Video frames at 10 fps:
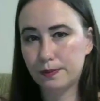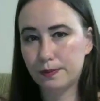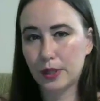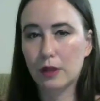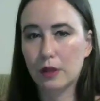
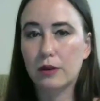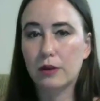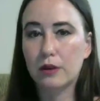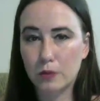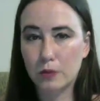put
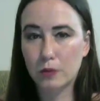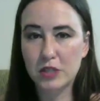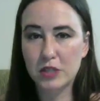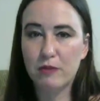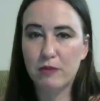those groups
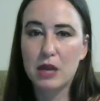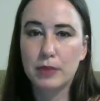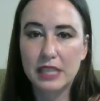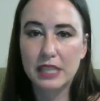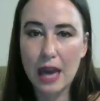of people
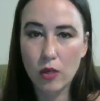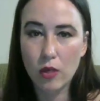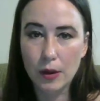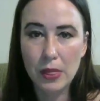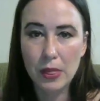
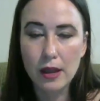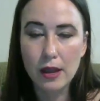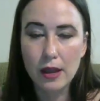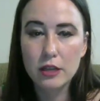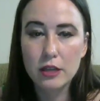together.
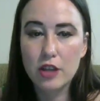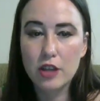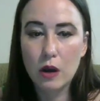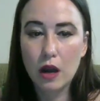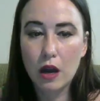So,